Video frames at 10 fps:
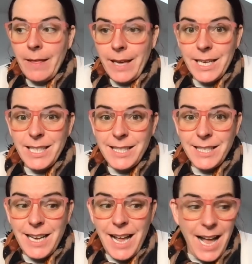
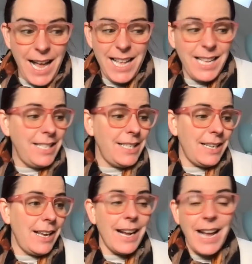this and
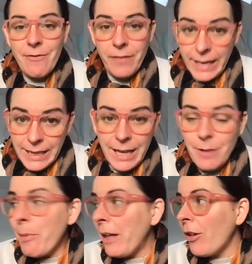I can't find
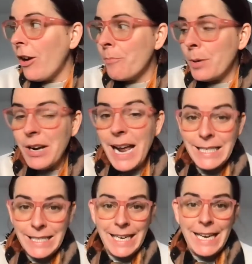them. But I thought I
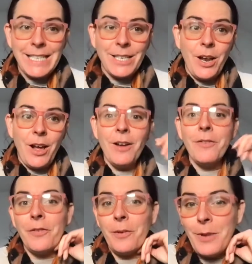procrastinated
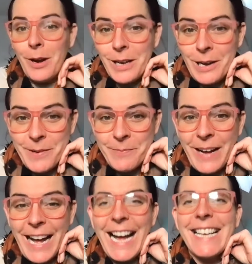enough from not coming
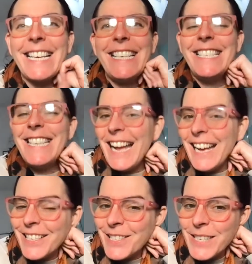back and
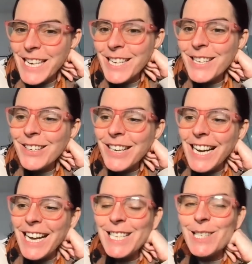uh, seeing you
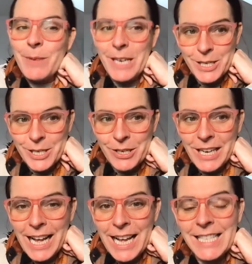guys, speaking to you
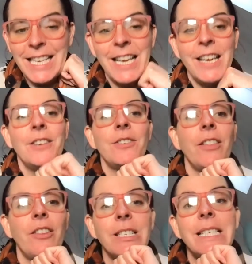guys. So I
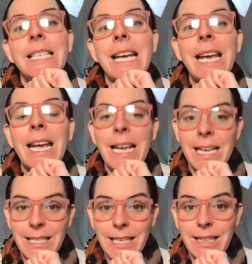thought today
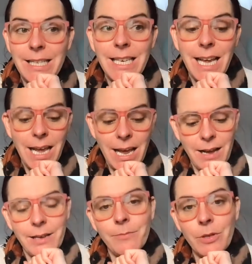is the day
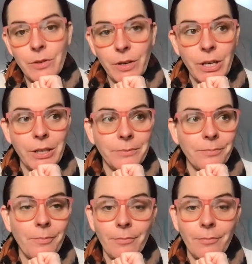I am just going to